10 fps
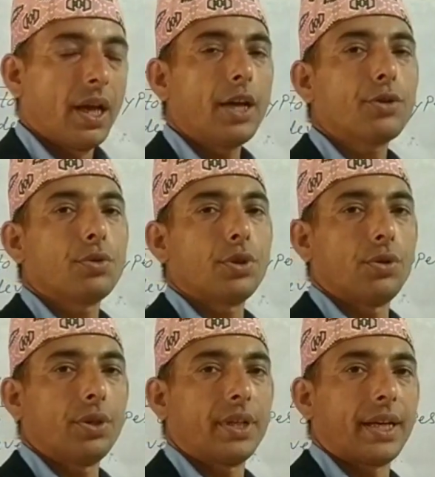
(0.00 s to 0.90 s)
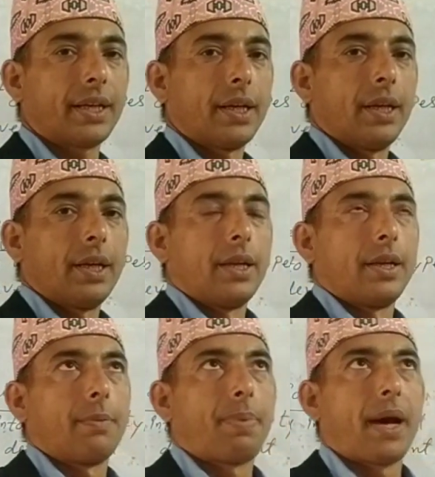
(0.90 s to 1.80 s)
as we know
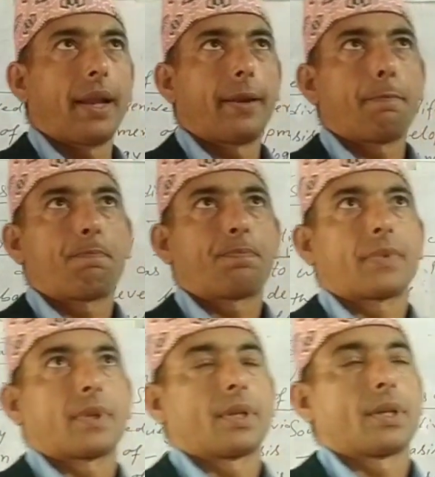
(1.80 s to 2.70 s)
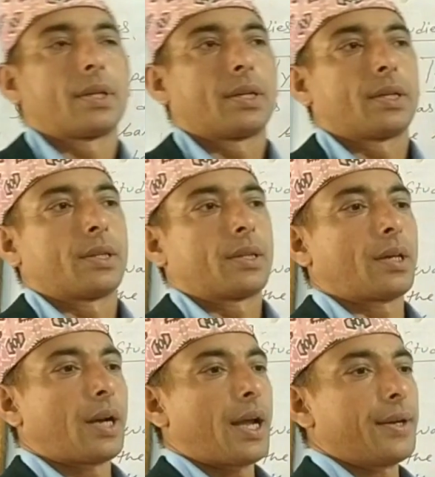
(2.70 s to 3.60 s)
that Nepal,
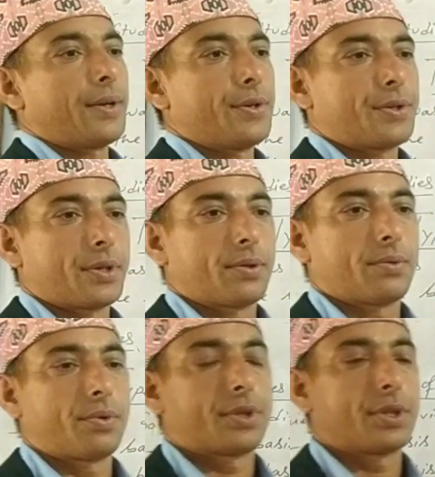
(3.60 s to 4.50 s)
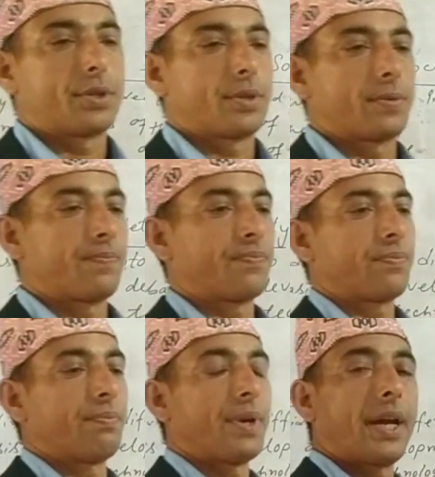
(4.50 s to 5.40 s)
Terai region, which is
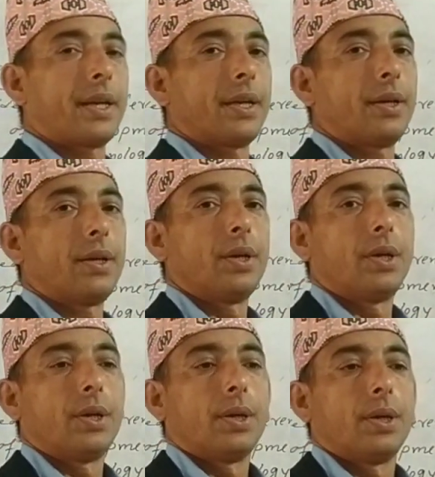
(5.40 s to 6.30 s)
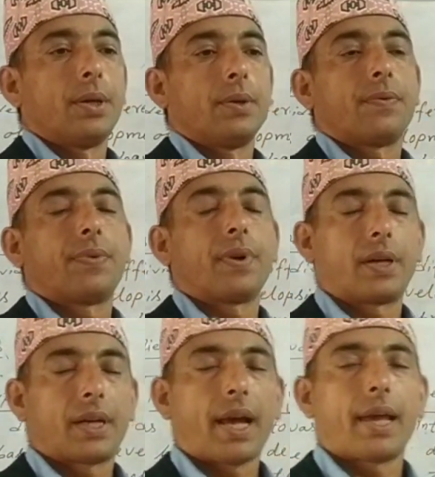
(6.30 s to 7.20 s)
very
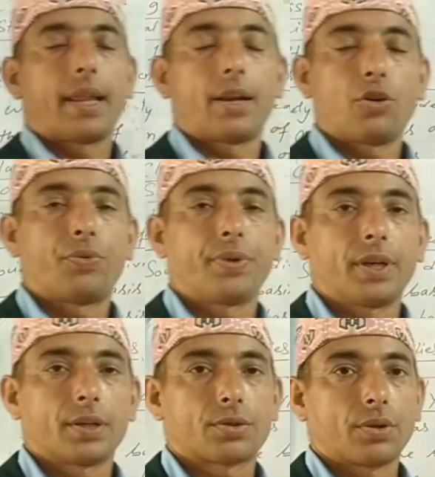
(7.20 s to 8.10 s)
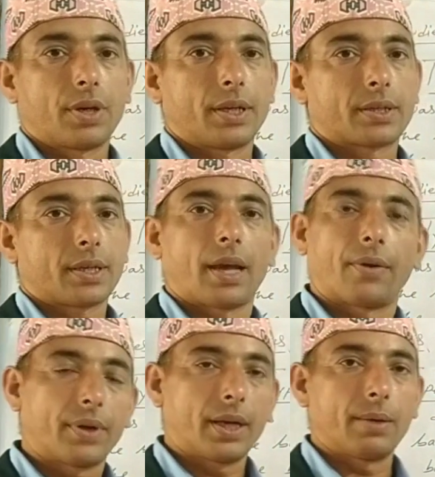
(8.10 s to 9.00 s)
fertile alluvial soils
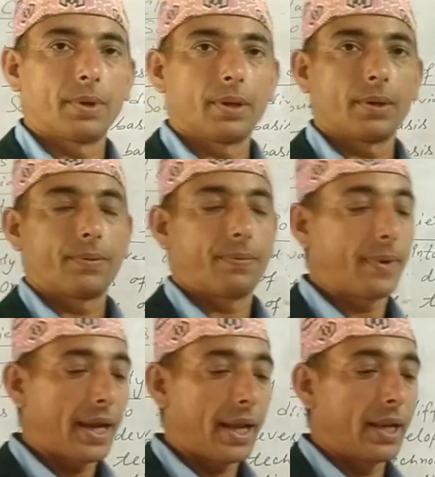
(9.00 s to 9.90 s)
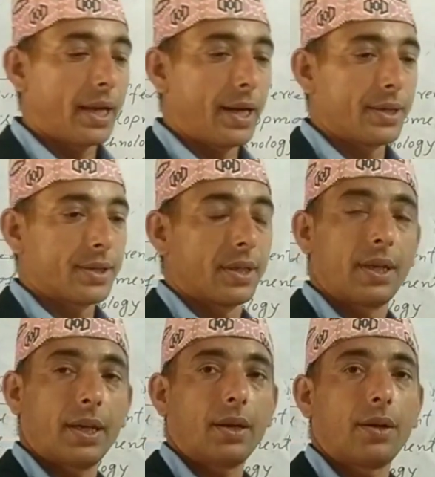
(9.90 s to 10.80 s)
available, plain lands,
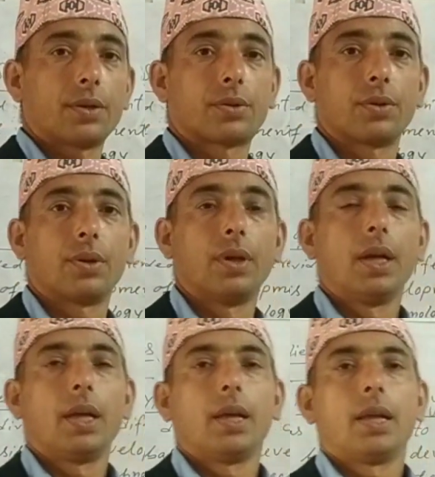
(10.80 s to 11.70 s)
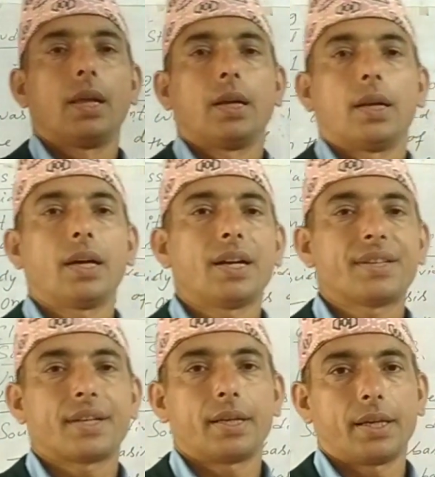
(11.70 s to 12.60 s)
here also
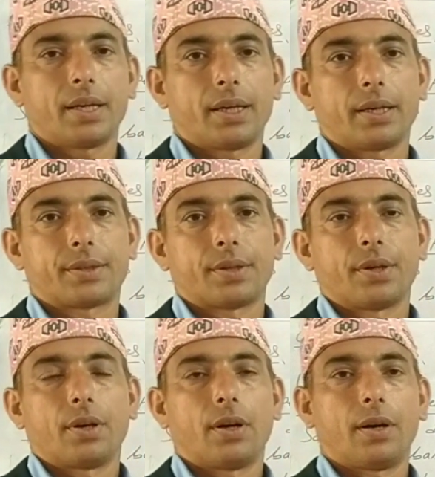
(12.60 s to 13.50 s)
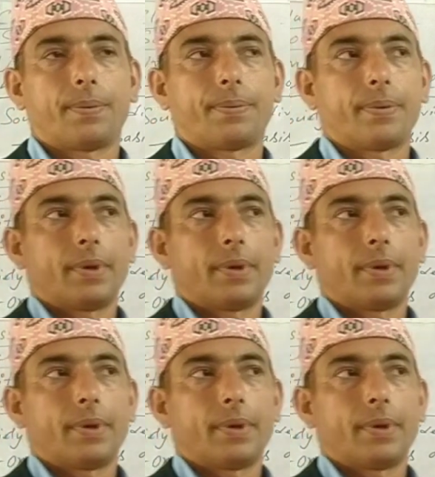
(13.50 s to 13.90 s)
large areas of